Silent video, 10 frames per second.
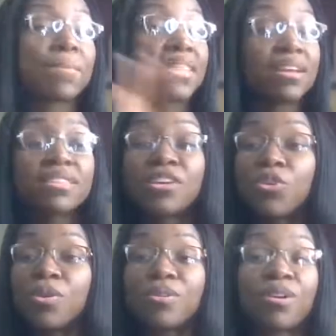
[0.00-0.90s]
nothing
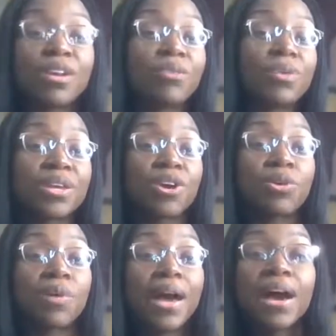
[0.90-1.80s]
going on. I wouldn't
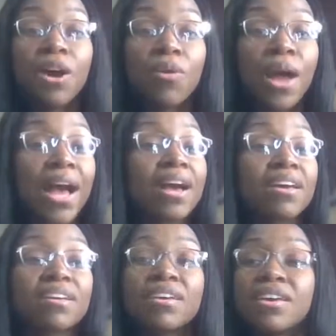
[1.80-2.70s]
go out.
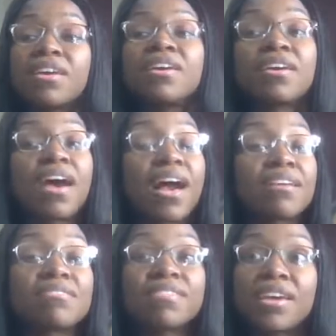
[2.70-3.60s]
I
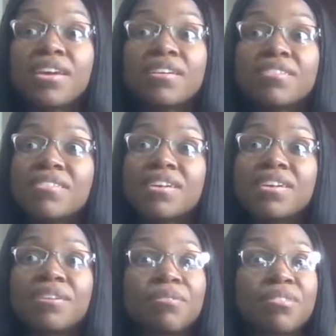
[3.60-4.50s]
stayed
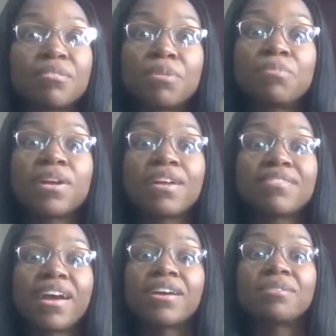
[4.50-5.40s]
studying until people got
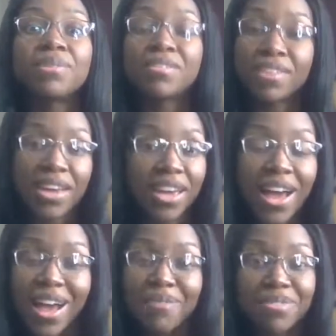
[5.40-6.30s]
tired of me saying
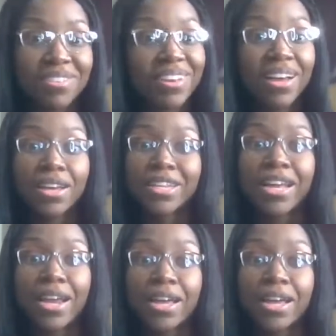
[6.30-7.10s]
that I